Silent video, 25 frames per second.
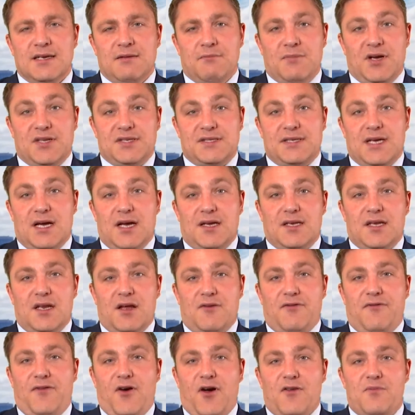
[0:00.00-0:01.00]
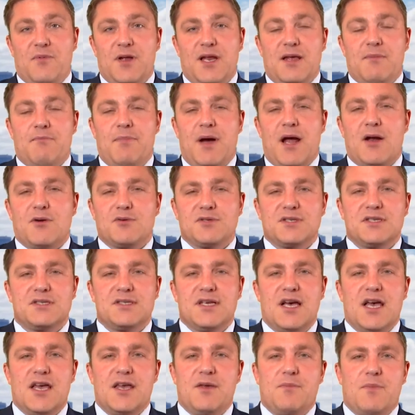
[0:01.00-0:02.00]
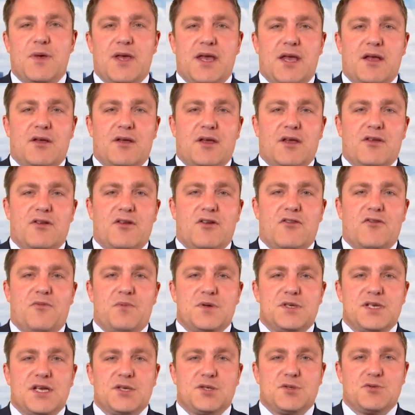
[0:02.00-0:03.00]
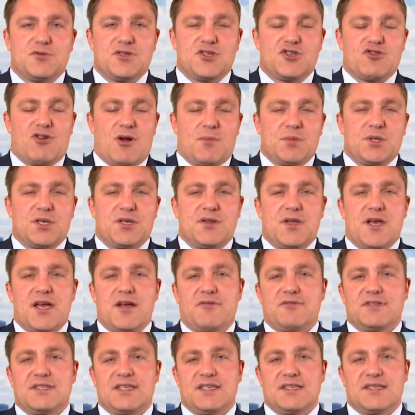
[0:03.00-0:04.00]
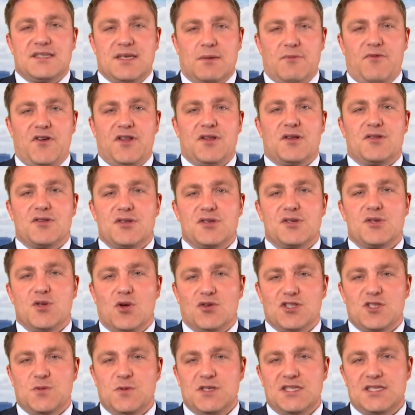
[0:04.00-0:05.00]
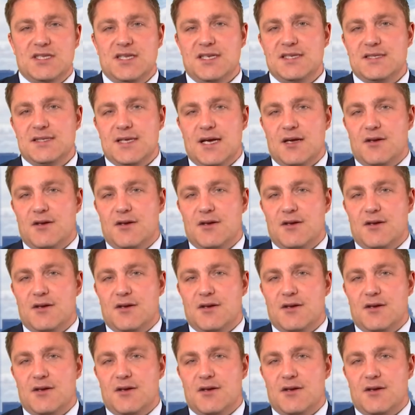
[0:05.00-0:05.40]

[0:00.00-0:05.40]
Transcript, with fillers: But, uh, you know, 5 million barrels a day being a uh, potential disruption there is, is something that is not to be sneezed at.